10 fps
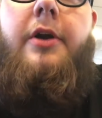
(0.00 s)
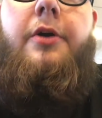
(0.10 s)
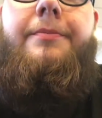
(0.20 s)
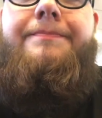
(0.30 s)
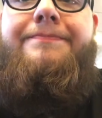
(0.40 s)

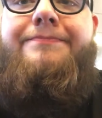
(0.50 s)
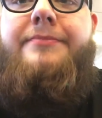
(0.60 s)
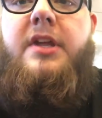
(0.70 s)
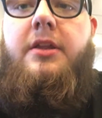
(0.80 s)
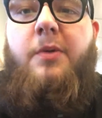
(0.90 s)
home
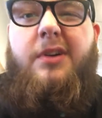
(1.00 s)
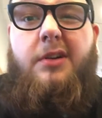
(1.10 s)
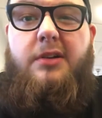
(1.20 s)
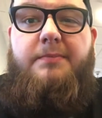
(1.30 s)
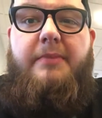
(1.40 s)
and then
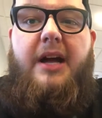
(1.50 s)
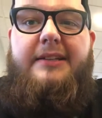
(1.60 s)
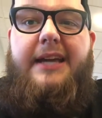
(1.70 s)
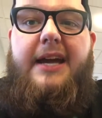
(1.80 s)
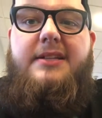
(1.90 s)
work on
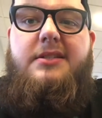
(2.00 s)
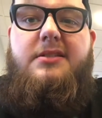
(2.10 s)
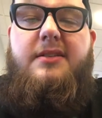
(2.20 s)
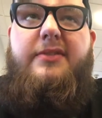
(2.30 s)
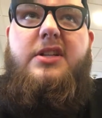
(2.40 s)

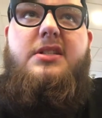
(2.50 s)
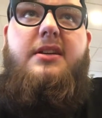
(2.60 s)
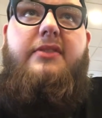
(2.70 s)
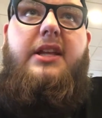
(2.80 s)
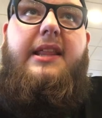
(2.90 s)
podcasts and fun
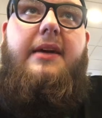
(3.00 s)
stuff like